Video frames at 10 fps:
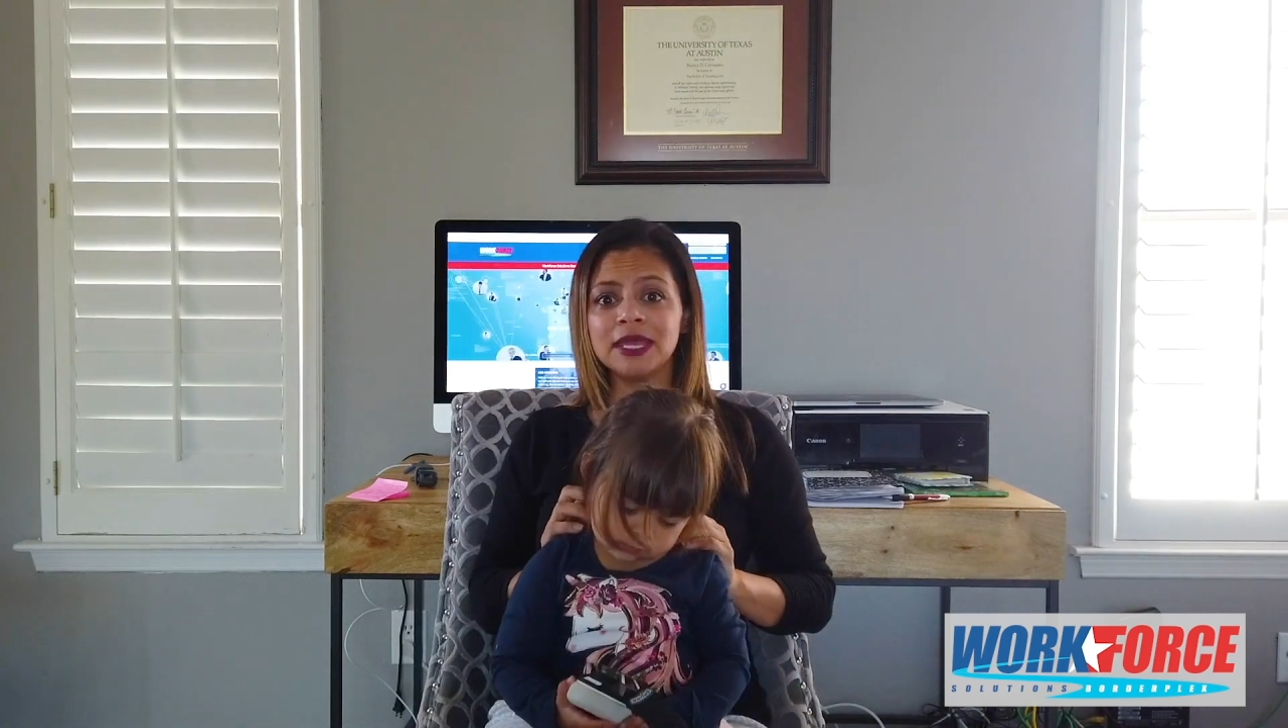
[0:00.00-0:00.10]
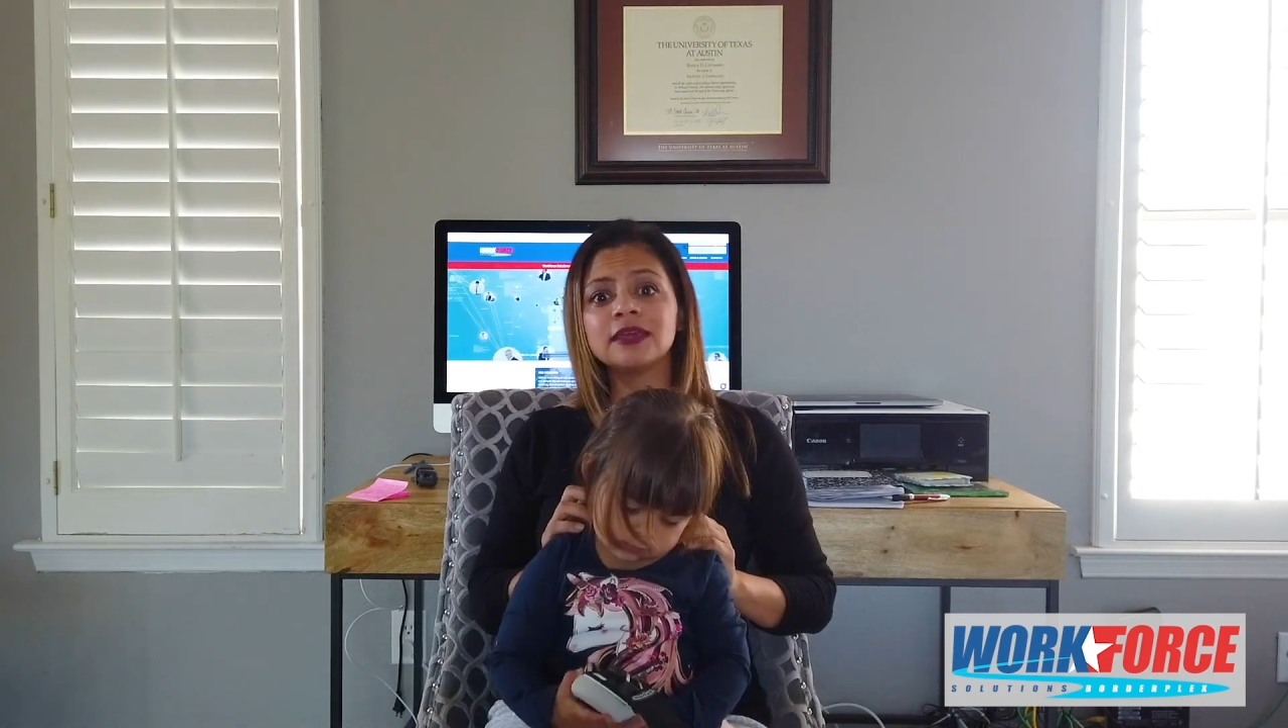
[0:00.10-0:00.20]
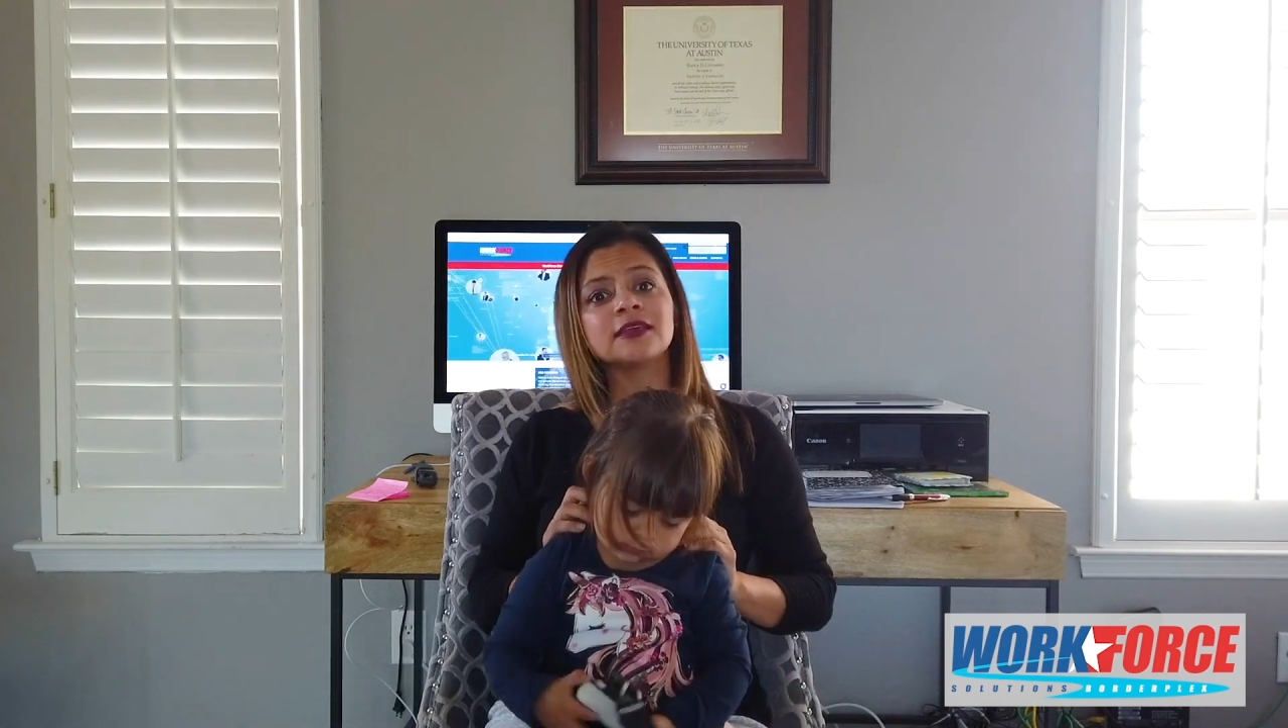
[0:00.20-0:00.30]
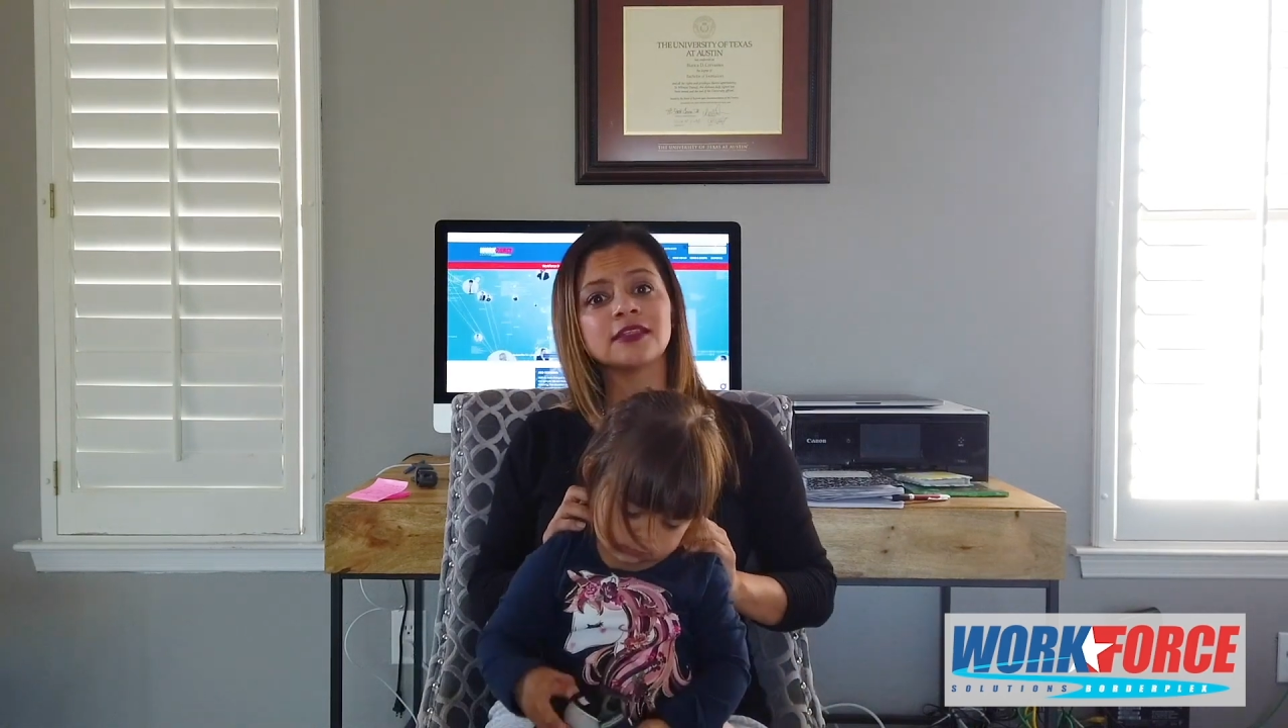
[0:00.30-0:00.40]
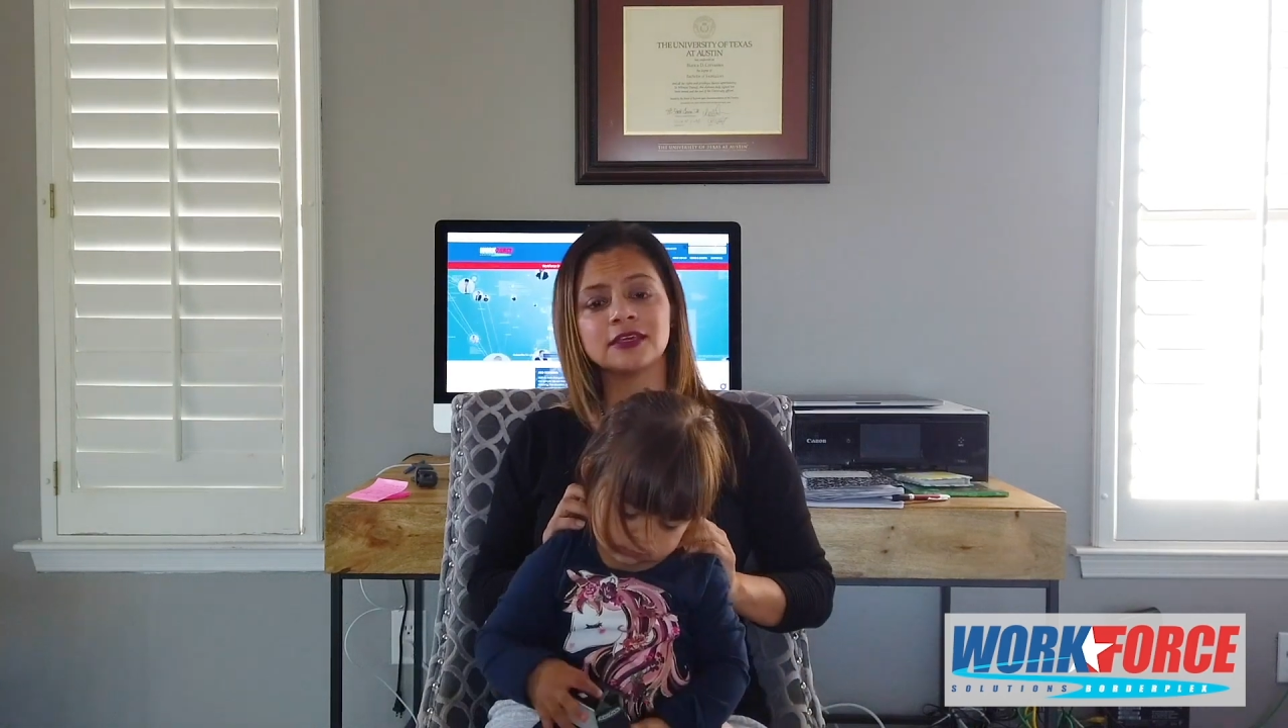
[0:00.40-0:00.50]

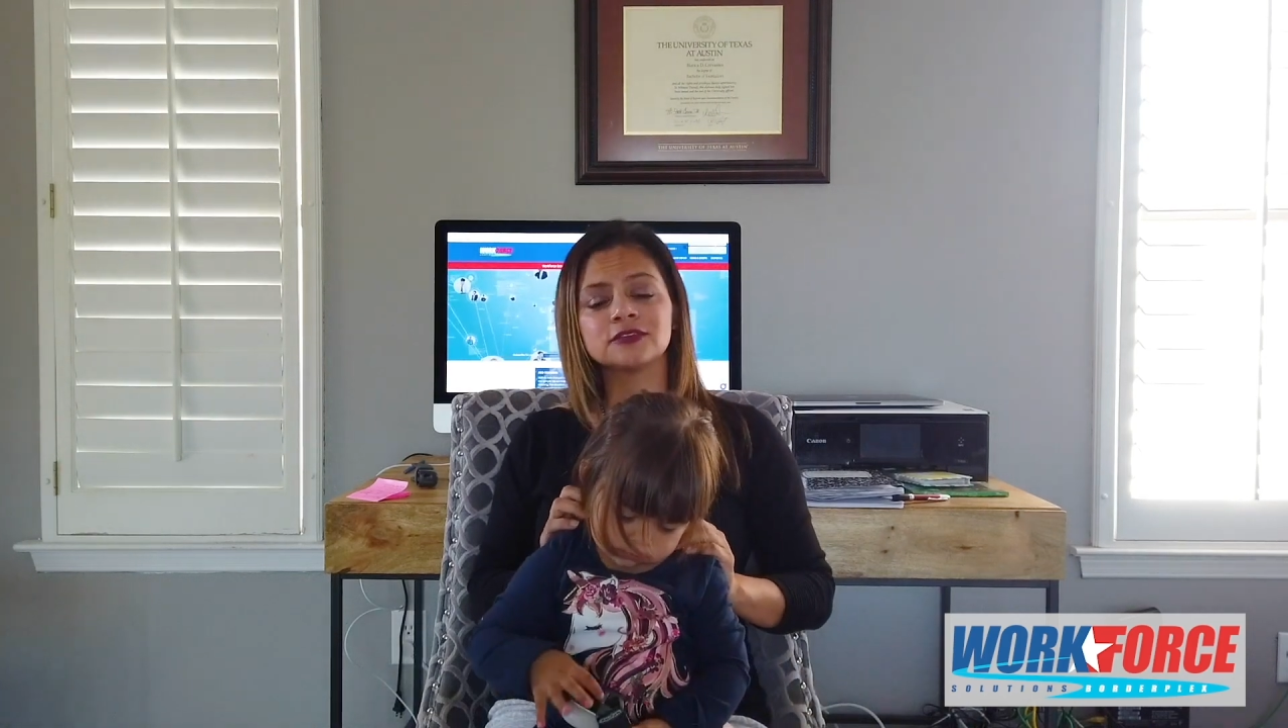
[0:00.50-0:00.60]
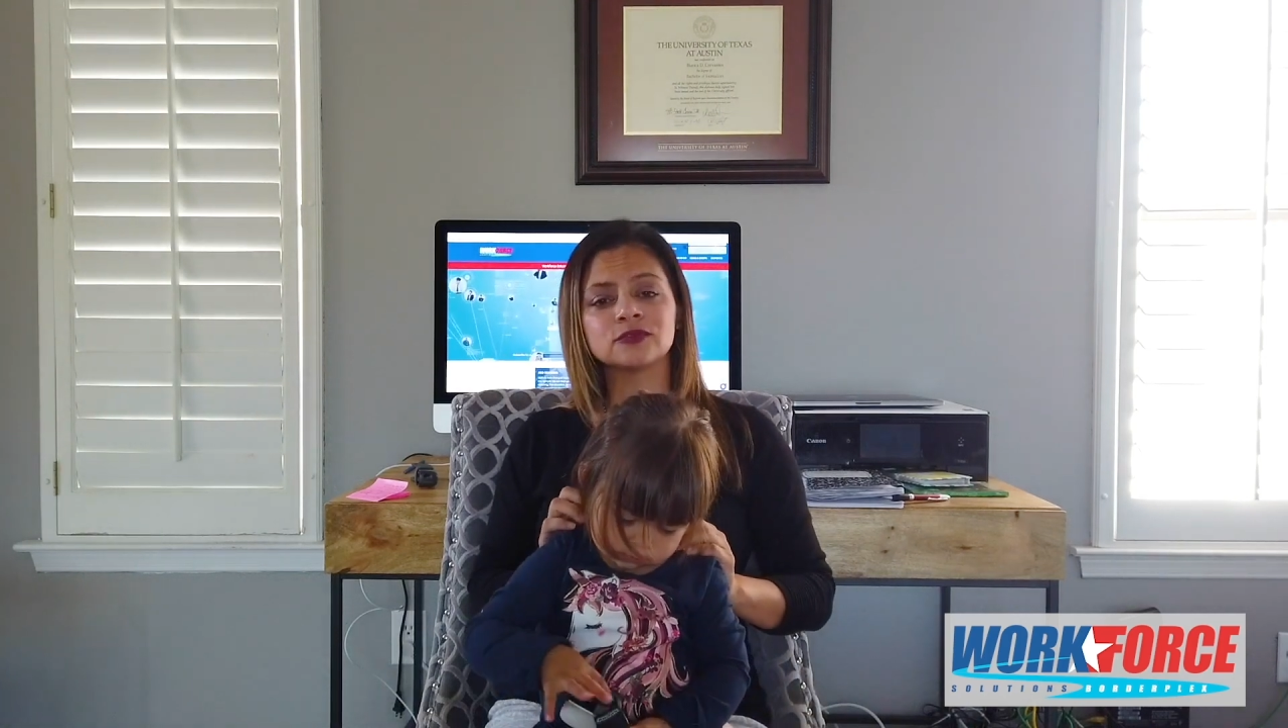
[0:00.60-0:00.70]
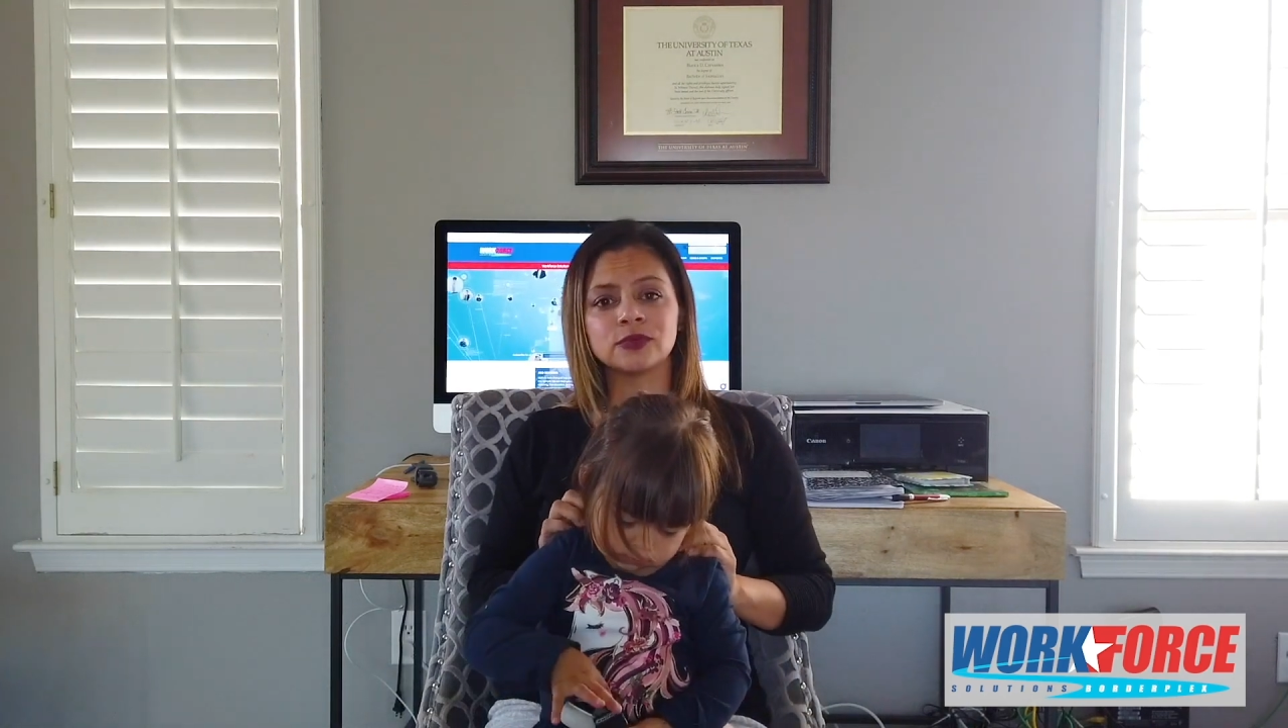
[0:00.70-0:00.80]
making things